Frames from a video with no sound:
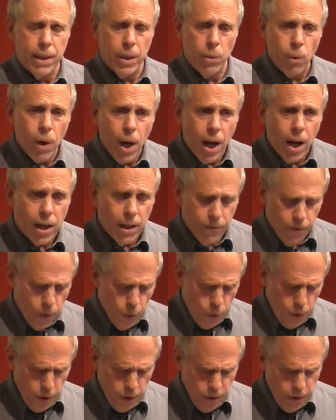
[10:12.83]
Iraq, of
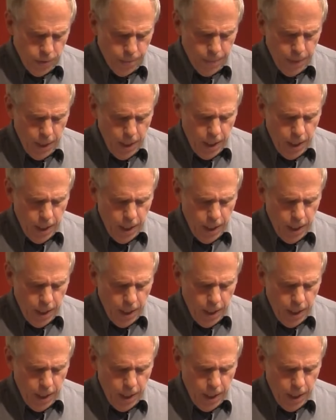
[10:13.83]
course.